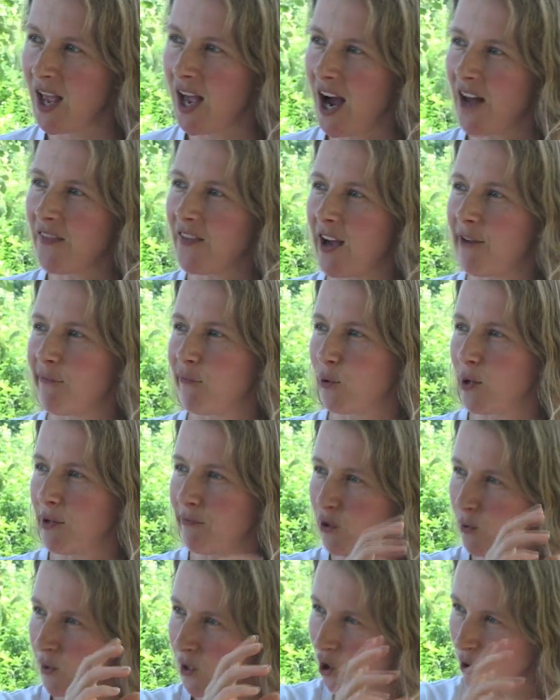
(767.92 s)
And therefore,
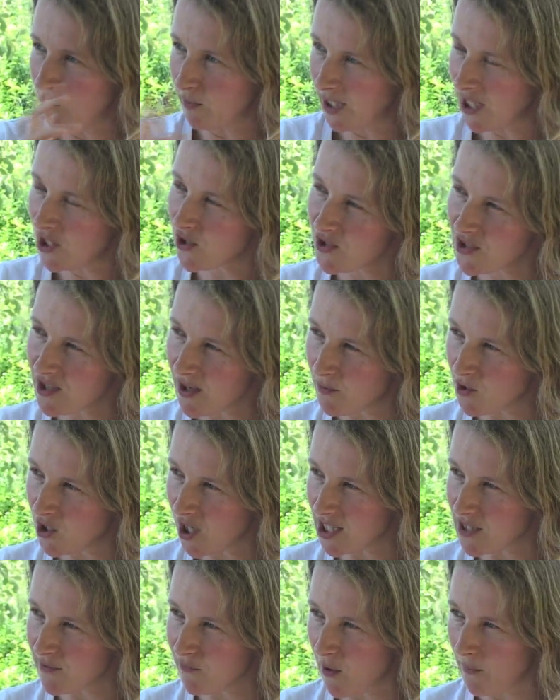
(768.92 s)
if you illuminate your
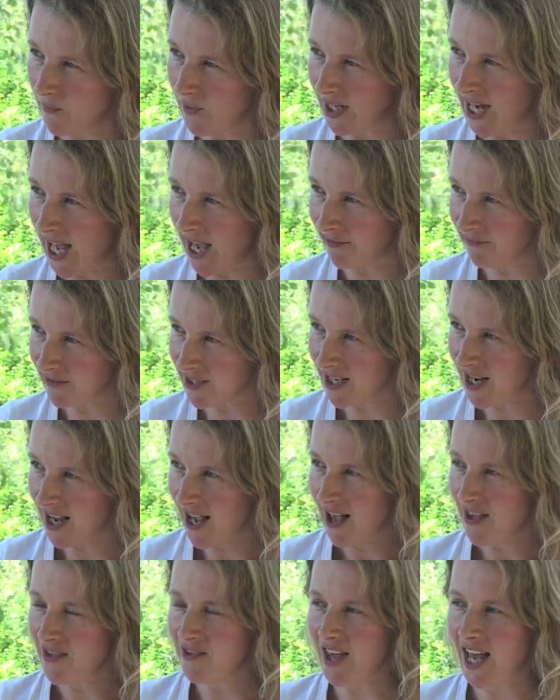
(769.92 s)
subjects from the left,
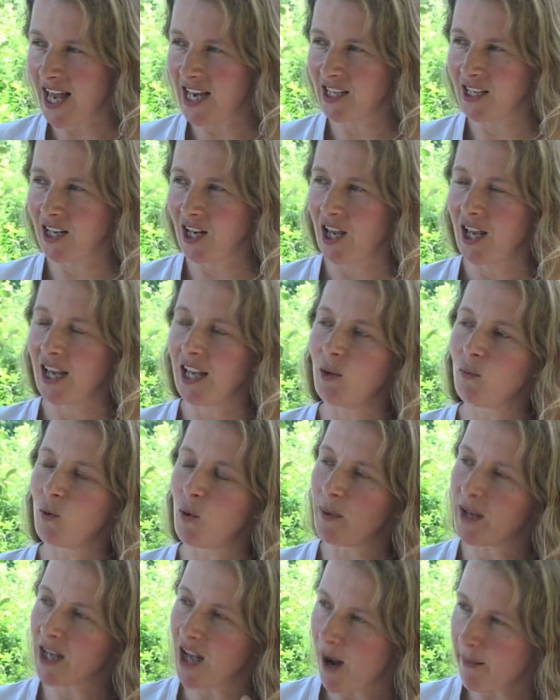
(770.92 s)
then it
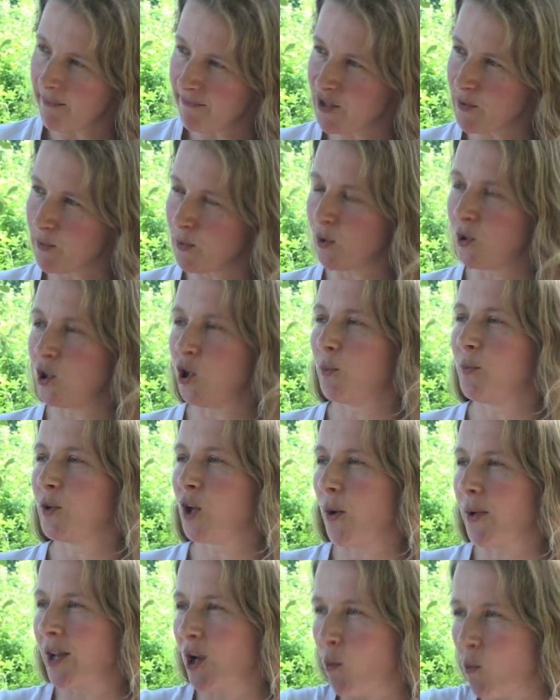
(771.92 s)
will be comfortable. You're
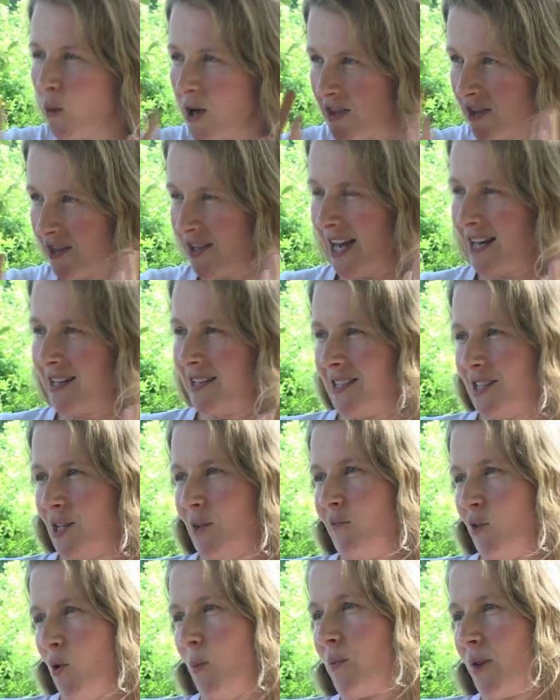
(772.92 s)
going with the tendency
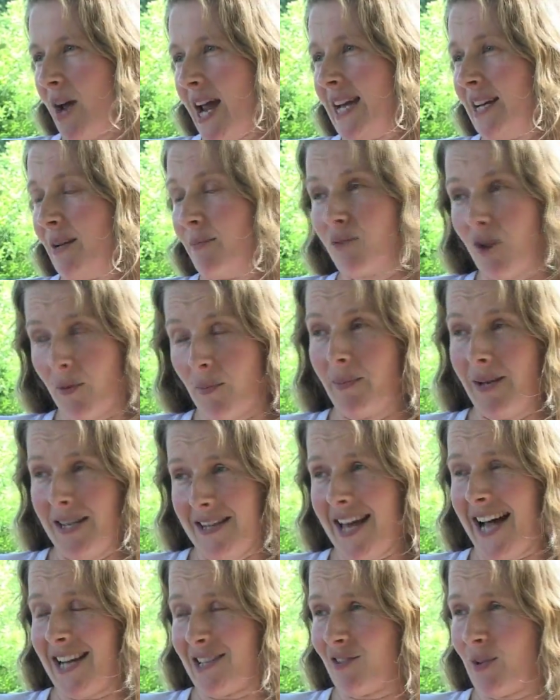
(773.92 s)
of your brain and probably
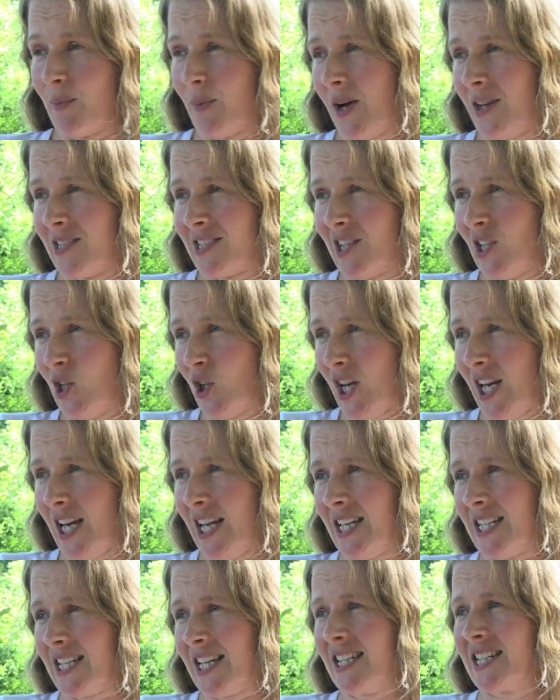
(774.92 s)
that of the person
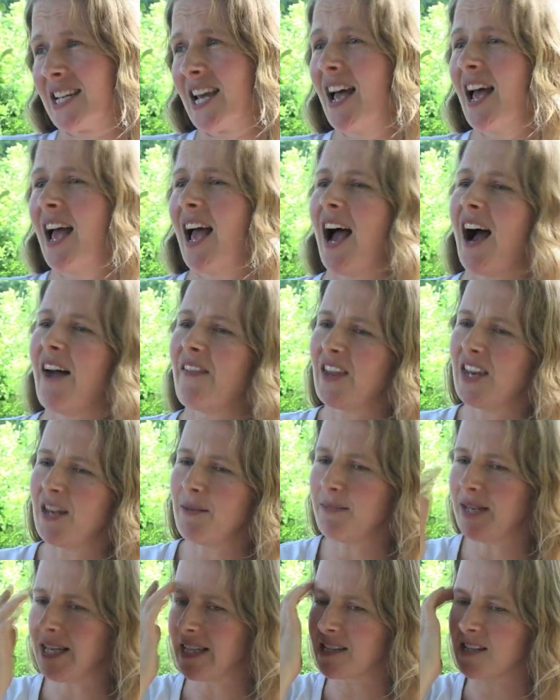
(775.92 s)
looking at it. And then it
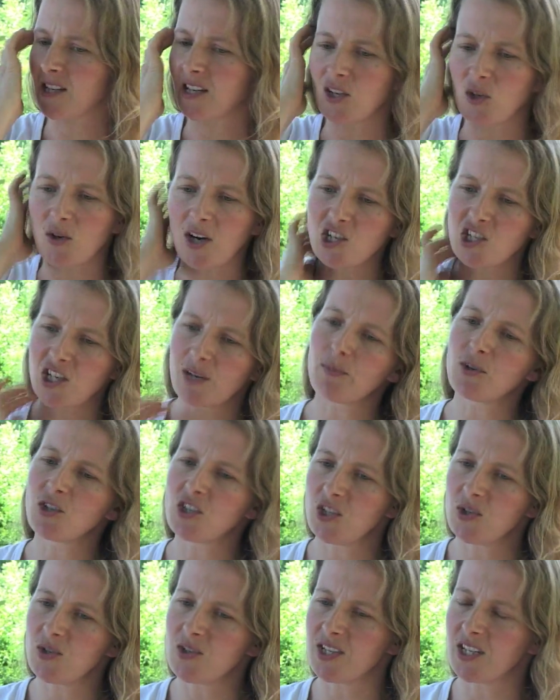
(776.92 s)
means that when you're actually
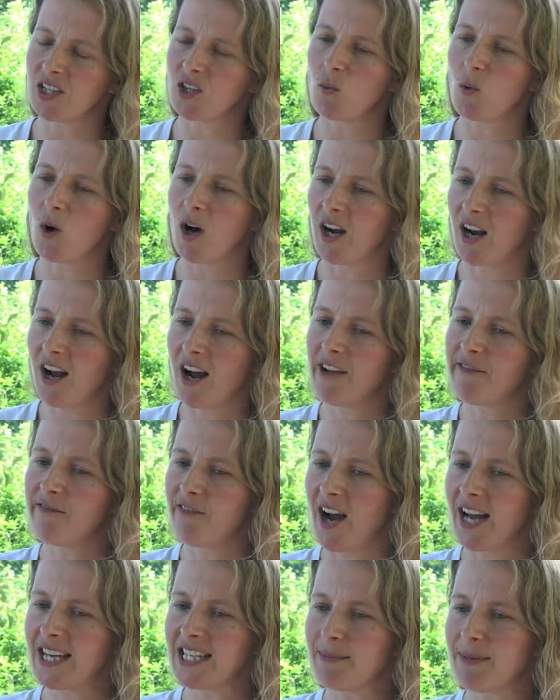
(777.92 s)
producing the work, I
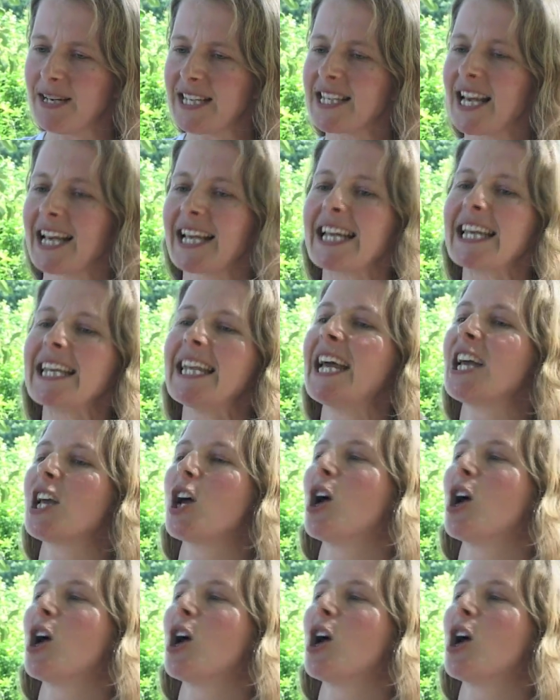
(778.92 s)
find it means I can let